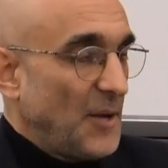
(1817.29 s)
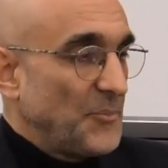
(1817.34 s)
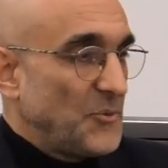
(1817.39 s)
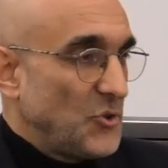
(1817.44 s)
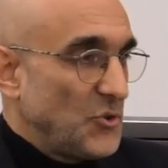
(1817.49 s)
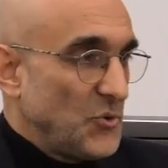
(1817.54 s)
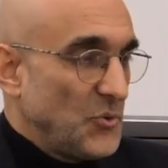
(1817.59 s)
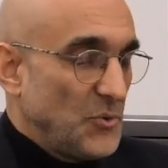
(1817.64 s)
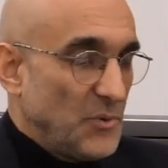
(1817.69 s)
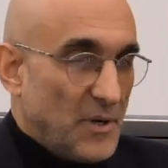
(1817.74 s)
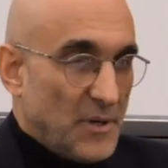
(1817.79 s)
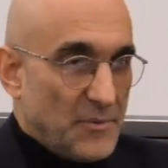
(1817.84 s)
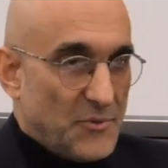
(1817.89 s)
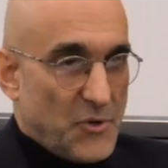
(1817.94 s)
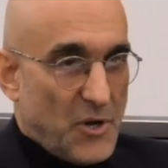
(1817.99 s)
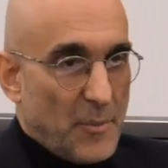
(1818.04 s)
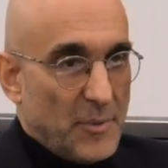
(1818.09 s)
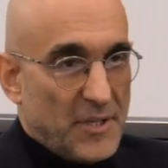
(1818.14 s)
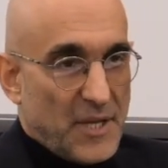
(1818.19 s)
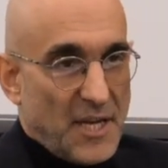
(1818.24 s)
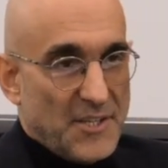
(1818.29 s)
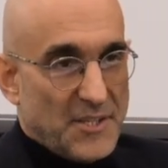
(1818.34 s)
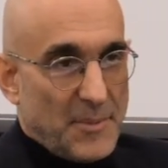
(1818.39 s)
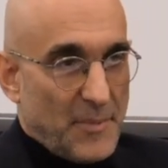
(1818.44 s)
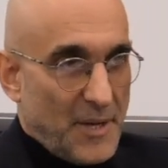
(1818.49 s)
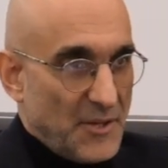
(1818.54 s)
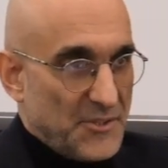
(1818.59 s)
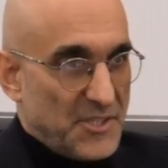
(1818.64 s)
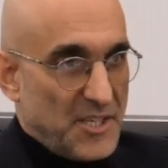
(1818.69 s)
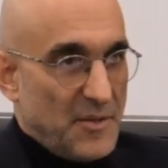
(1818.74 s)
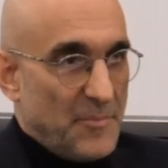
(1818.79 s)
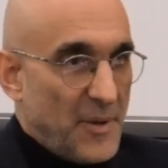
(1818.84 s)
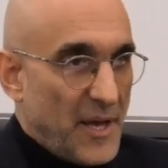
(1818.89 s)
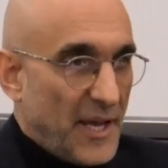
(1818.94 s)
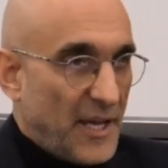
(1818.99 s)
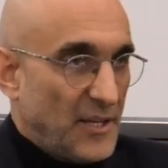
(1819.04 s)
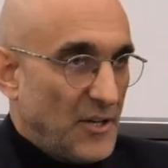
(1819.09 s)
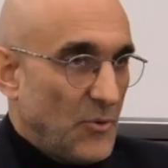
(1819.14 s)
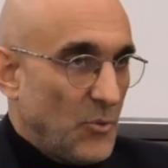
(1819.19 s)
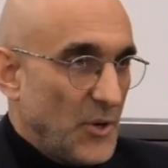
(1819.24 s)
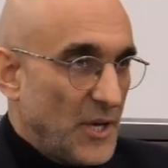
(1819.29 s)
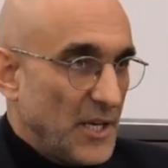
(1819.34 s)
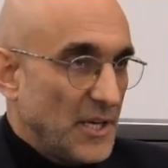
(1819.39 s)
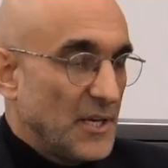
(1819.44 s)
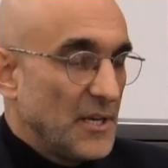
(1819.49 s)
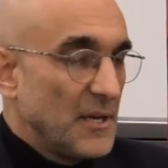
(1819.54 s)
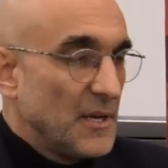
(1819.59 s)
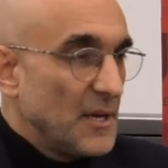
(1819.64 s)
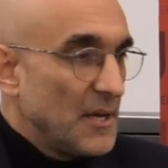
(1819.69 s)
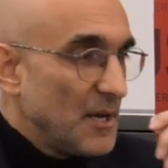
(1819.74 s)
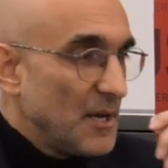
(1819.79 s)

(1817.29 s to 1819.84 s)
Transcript: too traumatized. I'll see you back in a week.